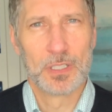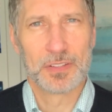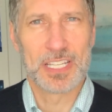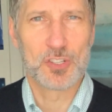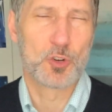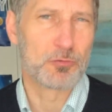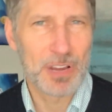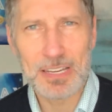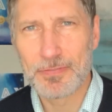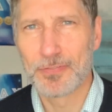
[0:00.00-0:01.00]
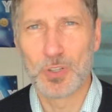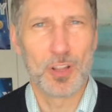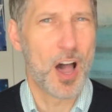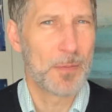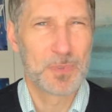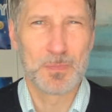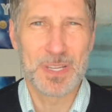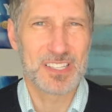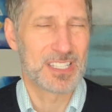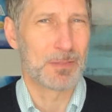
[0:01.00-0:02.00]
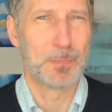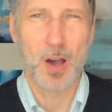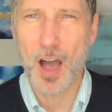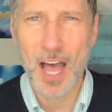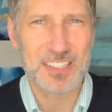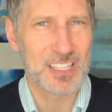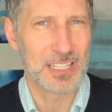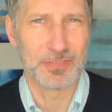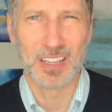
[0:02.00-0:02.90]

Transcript: this grateful, optimistic, positive,